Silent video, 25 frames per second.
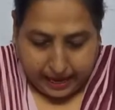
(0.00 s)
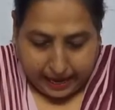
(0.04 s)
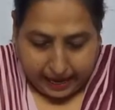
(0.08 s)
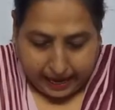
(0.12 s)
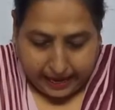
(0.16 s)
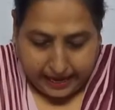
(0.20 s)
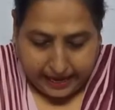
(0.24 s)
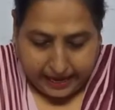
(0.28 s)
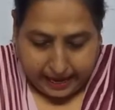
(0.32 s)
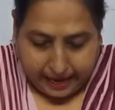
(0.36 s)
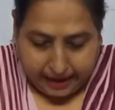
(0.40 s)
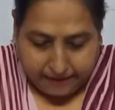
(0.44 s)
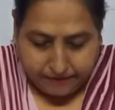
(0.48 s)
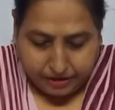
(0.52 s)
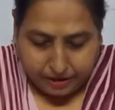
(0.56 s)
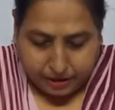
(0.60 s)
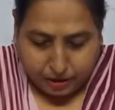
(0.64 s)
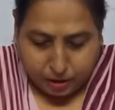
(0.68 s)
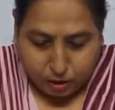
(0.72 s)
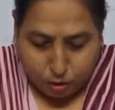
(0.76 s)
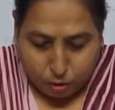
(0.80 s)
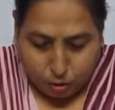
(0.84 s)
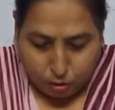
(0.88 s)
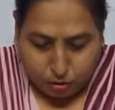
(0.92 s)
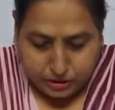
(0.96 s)
I have a
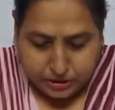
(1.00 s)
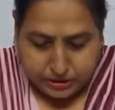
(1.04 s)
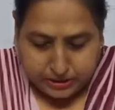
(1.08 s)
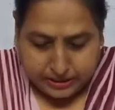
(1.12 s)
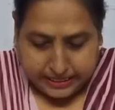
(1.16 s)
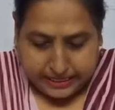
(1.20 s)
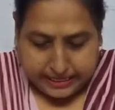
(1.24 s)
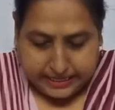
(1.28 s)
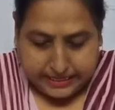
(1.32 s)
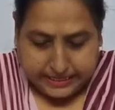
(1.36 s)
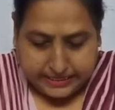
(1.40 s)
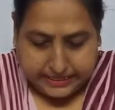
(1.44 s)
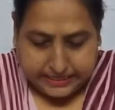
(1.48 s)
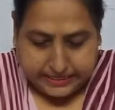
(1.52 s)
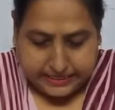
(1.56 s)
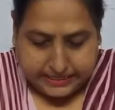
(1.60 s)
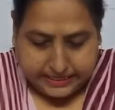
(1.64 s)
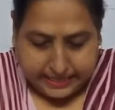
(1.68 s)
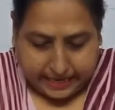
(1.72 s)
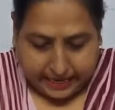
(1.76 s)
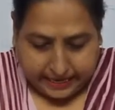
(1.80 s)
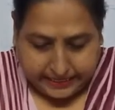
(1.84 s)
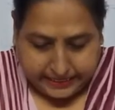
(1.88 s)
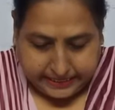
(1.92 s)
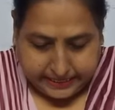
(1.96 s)
close
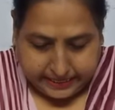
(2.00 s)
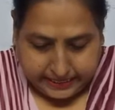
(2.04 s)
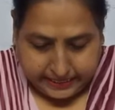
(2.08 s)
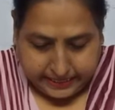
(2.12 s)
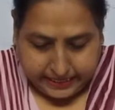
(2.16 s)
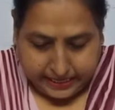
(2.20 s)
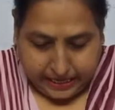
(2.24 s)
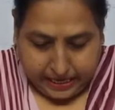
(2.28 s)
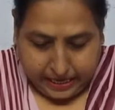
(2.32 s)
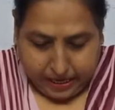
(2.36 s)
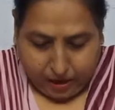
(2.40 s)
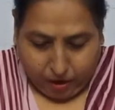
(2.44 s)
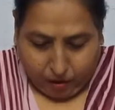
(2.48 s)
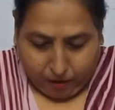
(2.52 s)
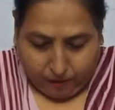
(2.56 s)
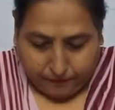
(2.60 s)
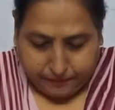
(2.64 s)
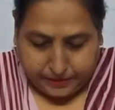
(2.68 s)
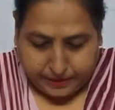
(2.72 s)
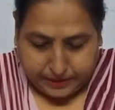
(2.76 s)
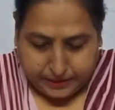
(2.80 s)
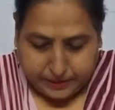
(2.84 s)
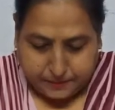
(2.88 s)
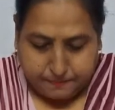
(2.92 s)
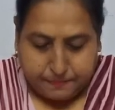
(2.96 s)
sighting of
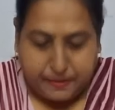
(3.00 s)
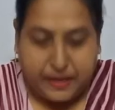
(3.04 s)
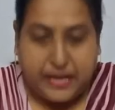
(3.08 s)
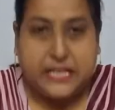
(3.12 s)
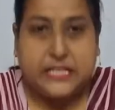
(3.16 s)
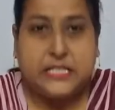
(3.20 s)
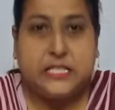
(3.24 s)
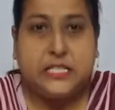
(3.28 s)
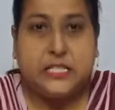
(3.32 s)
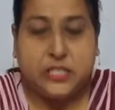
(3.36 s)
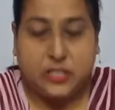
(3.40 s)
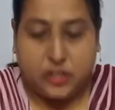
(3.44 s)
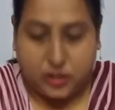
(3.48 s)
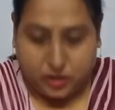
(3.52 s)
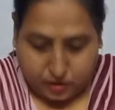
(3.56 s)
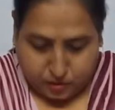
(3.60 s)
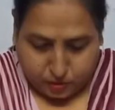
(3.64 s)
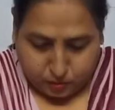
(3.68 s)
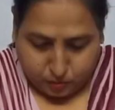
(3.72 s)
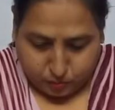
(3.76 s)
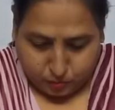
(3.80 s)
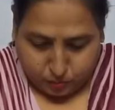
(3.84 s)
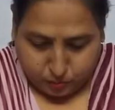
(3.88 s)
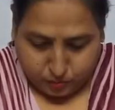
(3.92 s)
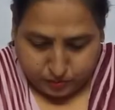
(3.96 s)
the space
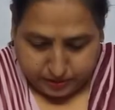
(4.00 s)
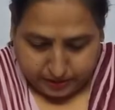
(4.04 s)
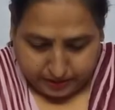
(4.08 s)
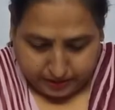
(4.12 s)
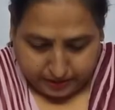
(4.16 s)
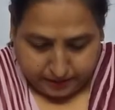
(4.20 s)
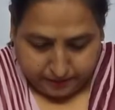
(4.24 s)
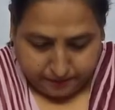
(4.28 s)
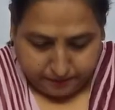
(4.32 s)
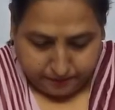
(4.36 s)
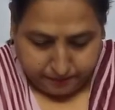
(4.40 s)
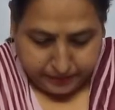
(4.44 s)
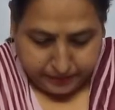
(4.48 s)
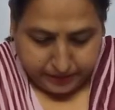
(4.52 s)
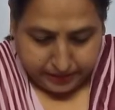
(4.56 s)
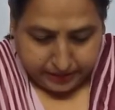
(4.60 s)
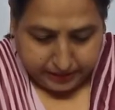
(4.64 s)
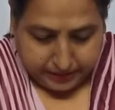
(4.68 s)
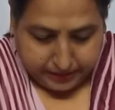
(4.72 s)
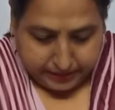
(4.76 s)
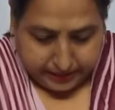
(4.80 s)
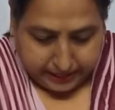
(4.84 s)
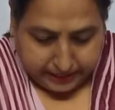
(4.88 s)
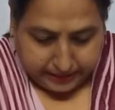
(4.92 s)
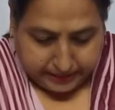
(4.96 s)
crew, sir.
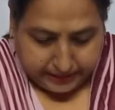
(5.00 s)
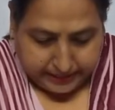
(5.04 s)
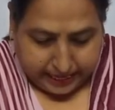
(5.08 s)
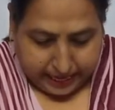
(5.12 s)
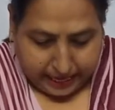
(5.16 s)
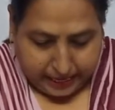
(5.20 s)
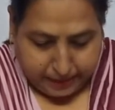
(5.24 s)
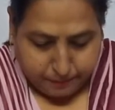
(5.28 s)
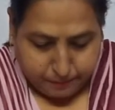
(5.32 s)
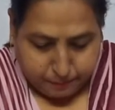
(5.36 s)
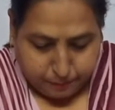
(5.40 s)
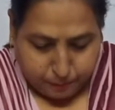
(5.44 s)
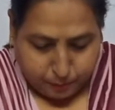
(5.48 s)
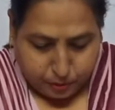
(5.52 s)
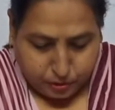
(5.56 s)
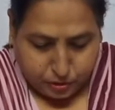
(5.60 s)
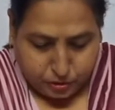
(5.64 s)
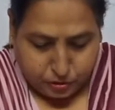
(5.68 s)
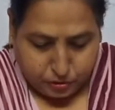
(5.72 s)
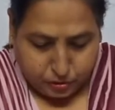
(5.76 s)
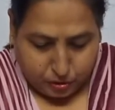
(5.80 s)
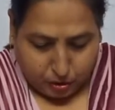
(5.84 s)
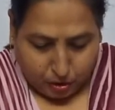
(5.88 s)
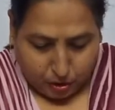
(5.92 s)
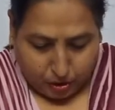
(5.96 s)
Think tank
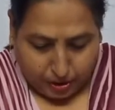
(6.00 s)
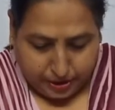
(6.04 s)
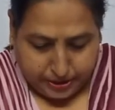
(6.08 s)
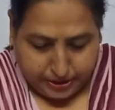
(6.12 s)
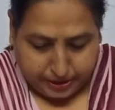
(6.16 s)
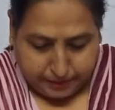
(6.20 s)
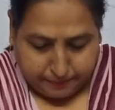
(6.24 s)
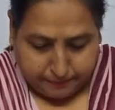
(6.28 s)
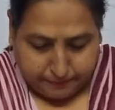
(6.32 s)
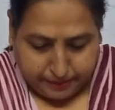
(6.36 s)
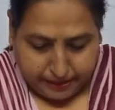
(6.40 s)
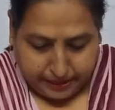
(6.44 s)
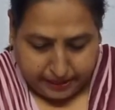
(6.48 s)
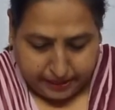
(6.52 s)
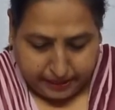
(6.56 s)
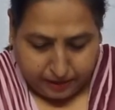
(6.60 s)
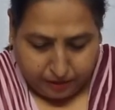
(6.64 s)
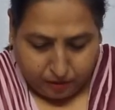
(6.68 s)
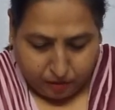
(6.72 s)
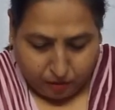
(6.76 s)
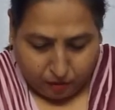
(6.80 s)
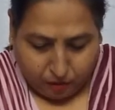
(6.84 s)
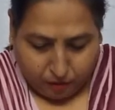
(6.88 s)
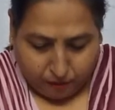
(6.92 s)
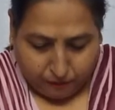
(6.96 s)
puts on a
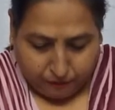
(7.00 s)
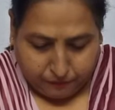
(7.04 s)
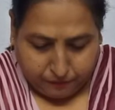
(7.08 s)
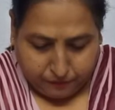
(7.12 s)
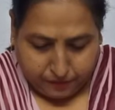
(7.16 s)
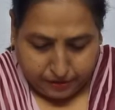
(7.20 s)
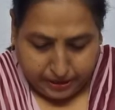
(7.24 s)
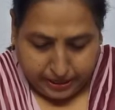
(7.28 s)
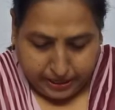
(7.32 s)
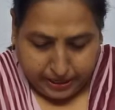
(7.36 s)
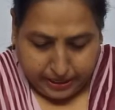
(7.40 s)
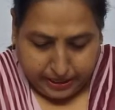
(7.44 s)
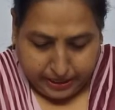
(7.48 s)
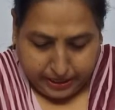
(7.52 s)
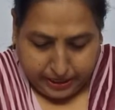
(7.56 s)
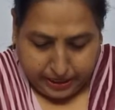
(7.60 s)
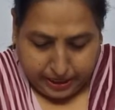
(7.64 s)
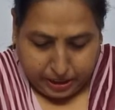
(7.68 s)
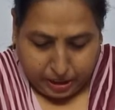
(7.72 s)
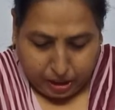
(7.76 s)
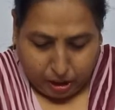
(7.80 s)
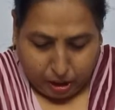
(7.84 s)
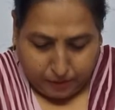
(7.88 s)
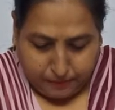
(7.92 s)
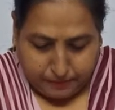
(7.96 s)
pair of
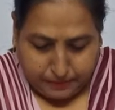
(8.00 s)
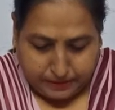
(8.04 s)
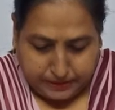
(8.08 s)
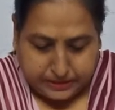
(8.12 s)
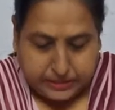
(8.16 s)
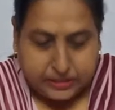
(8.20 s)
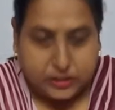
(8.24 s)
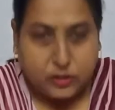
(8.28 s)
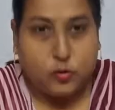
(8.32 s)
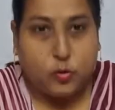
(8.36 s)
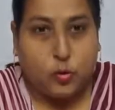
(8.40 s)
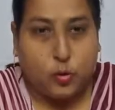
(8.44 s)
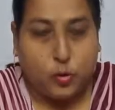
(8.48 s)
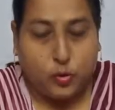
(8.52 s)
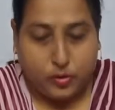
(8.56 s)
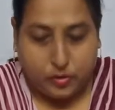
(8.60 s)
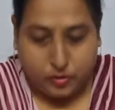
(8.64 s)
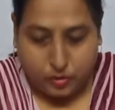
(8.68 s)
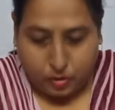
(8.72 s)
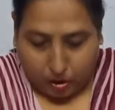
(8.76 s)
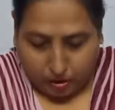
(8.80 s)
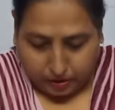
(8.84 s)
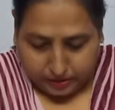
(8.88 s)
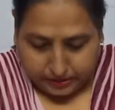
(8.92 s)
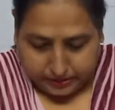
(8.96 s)
enormous
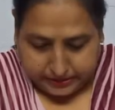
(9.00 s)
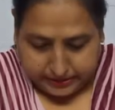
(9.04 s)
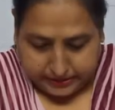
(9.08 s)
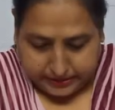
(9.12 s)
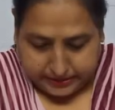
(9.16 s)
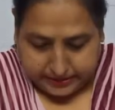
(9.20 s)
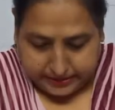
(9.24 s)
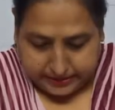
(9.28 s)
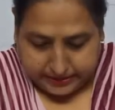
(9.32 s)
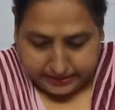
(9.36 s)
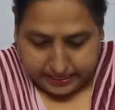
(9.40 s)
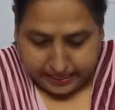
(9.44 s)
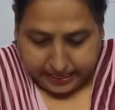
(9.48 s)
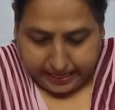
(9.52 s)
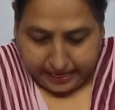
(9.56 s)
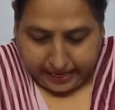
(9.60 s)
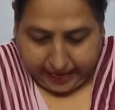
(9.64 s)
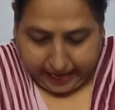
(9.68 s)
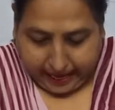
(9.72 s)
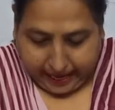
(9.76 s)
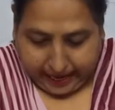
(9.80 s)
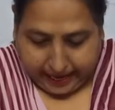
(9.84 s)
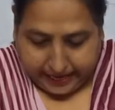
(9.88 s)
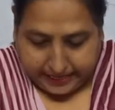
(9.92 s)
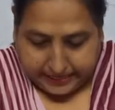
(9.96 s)
goggles
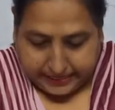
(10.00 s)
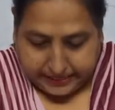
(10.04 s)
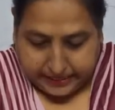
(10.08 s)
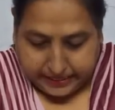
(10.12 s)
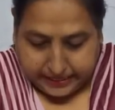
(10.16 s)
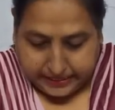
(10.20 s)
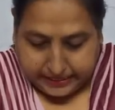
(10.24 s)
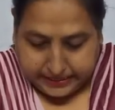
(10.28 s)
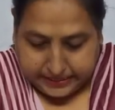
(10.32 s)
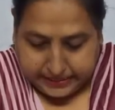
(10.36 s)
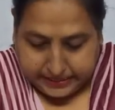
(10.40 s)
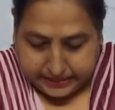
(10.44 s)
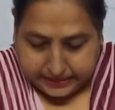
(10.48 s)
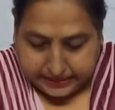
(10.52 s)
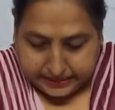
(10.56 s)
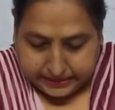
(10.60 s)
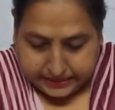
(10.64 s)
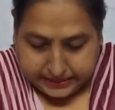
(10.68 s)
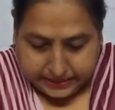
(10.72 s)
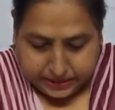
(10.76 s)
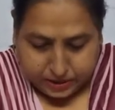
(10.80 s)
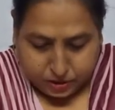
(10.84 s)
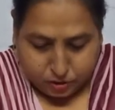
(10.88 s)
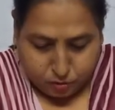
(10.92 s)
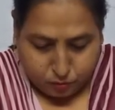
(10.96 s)
and
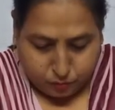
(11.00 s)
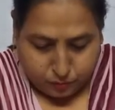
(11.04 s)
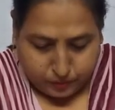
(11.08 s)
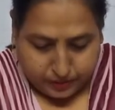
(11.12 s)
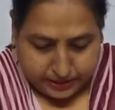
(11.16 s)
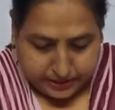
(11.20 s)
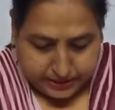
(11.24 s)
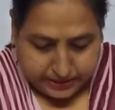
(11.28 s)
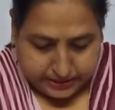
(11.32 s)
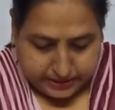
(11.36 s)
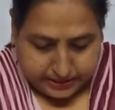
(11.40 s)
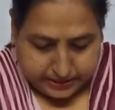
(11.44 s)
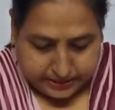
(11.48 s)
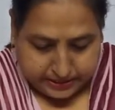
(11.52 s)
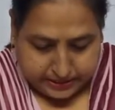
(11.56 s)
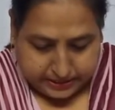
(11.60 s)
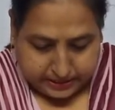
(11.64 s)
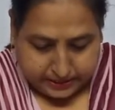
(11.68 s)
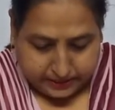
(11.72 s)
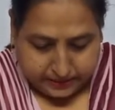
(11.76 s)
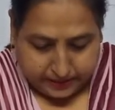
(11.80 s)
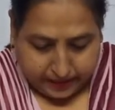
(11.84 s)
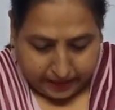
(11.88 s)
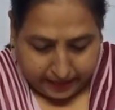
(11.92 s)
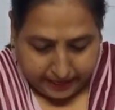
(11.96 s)
turns towards the
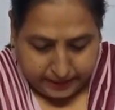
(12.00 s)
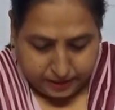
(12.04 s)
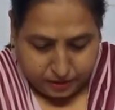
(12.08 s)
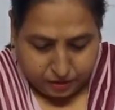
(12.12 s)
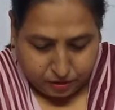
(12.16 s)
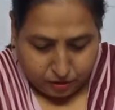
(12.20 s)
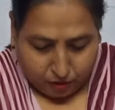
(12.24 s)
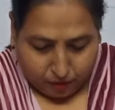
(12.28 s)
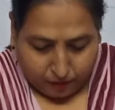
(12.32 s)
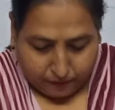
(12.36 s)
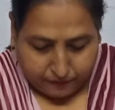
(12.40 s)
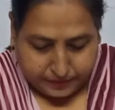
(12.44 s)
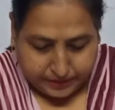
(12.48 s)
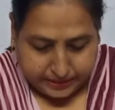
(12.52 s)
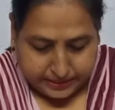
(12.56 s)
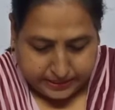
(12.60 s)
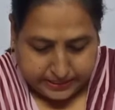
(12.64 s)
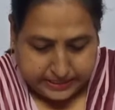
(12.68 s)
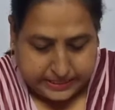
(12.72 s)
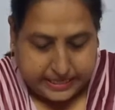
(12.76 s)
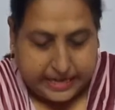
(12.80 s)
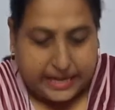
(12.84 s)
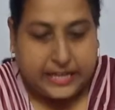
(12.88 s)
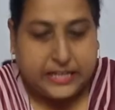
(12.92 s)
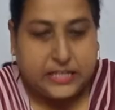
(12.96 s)
right of the
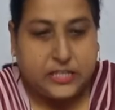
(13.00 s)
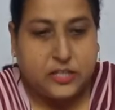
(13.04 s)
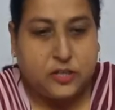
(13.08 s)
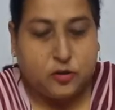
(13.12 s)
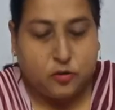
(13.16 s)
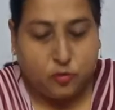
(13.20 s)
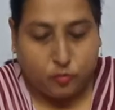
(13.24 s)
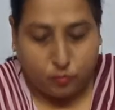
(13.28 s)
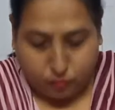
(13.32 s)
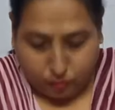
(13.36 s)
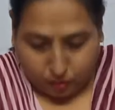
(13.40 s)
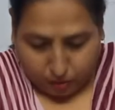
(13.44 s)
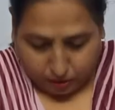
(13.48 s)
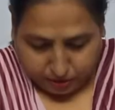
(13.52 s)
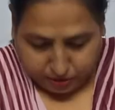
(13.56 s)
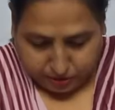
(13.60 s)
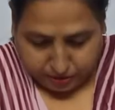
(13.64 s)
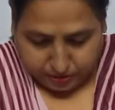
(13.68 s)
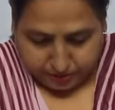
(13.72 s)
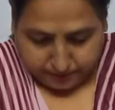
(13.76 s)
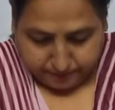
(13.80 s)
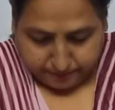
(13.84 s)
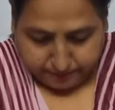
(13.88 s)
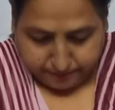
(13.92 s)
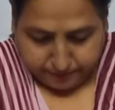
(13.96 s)
stage to watch.